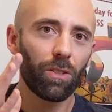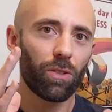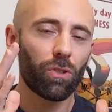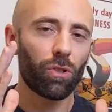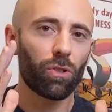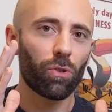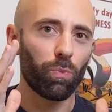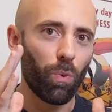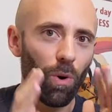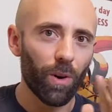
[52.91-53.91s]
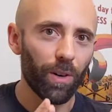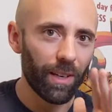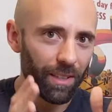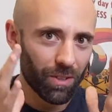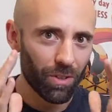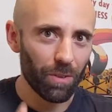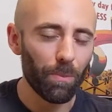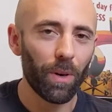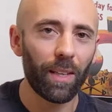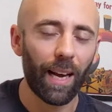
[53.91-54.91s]
swore at a certain
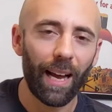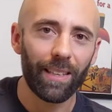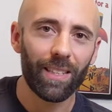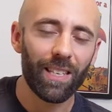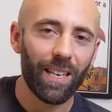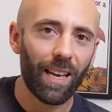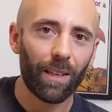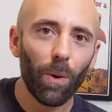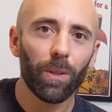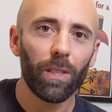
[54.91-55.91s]
point that I had seen like, oh,